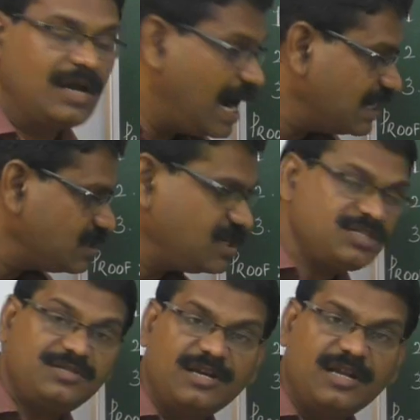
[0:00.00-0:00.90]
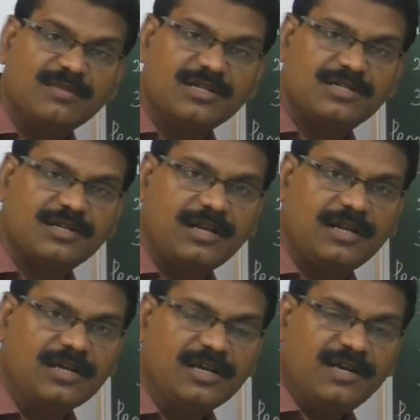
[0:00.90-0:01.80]
as it is
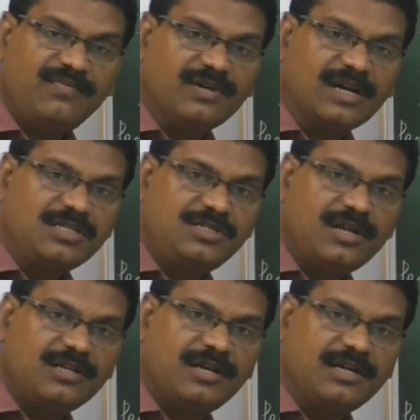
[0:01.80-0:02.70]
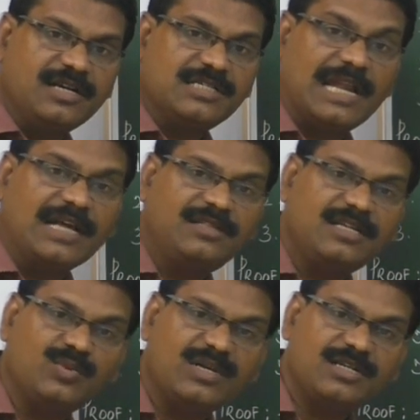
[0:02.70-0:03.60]
three-dimensional, if you consider that its length
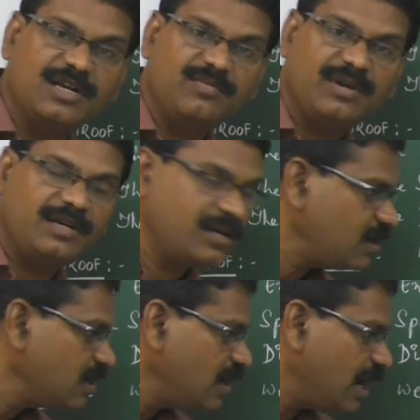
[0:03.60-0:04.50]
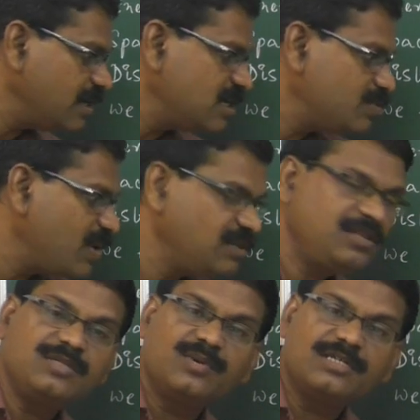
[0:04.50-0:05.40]
is 1 centimeter and its breadth
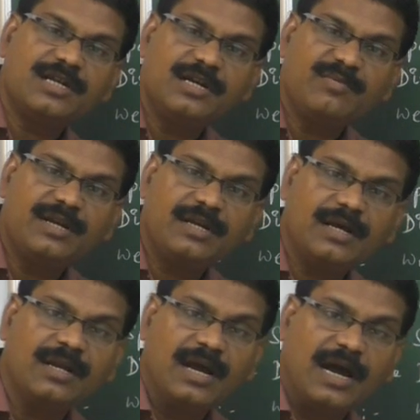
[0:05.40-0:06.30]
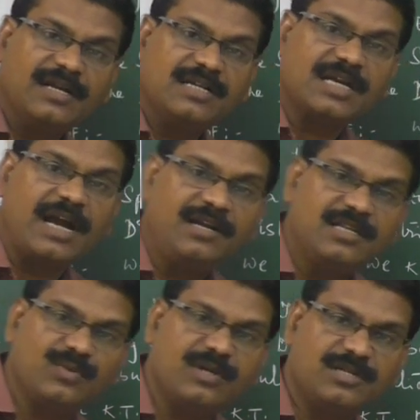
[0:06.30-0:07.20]
is 1 centimeter and its height
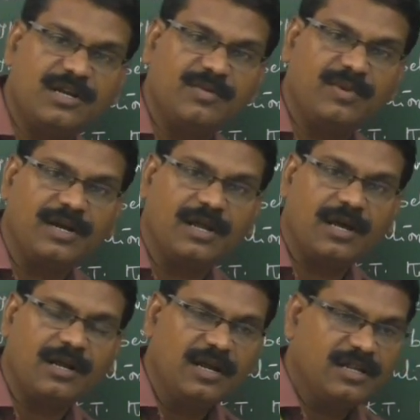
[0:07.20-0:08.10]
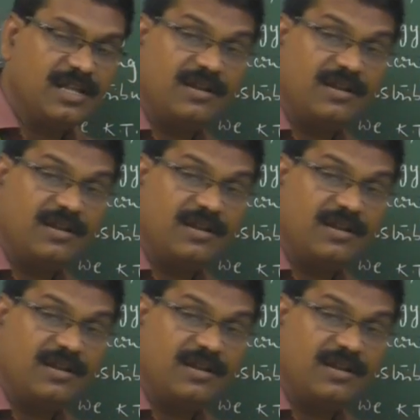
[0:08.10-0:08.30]
is 1 centimeter, then